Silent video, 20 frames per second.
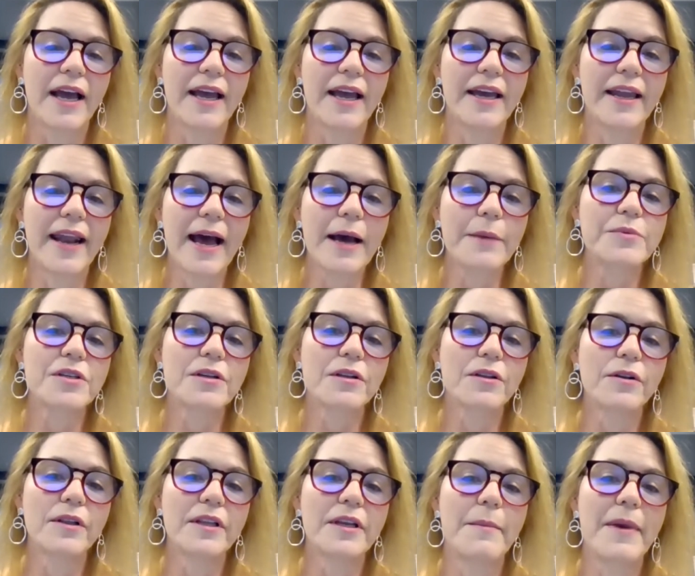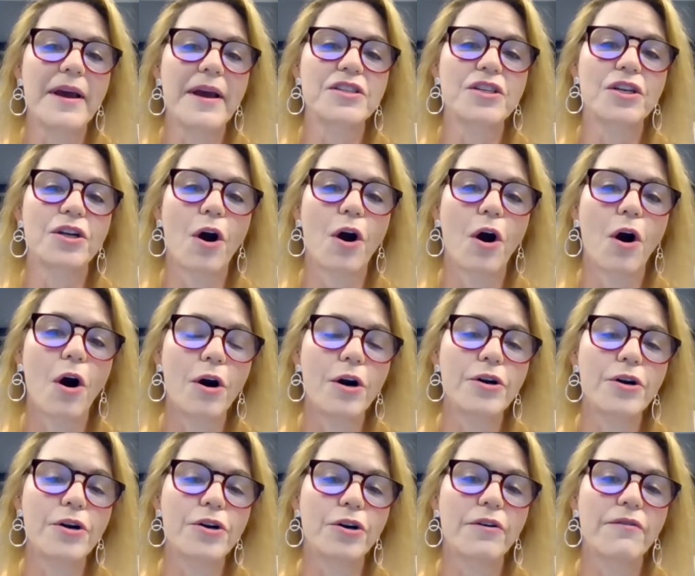it absolutely makes it
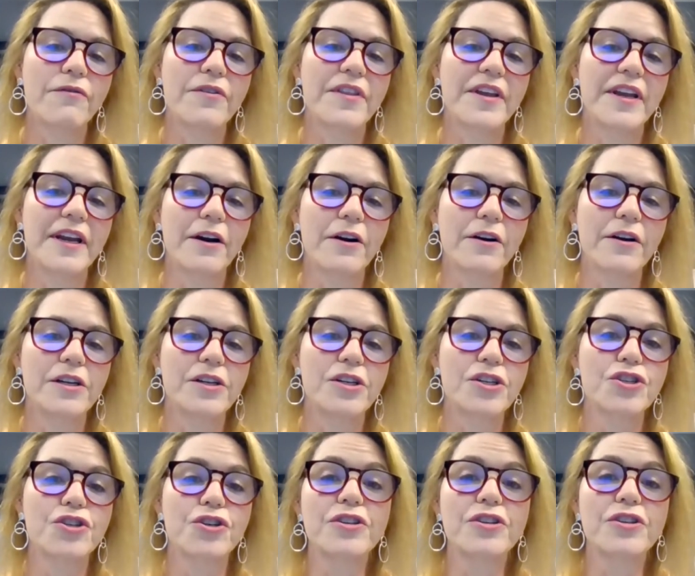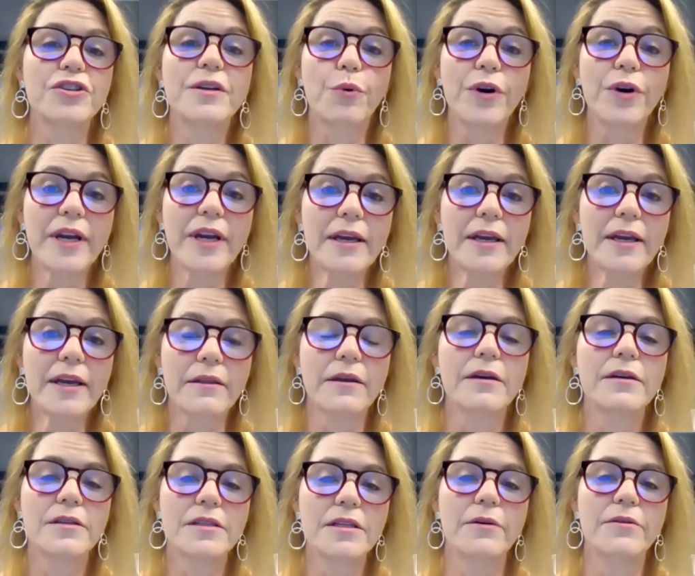harder for the air conditioner to breathe,
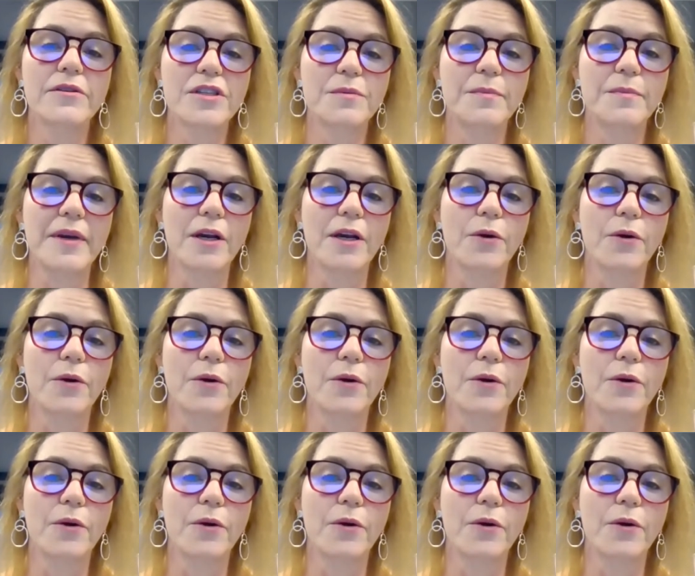so to speak.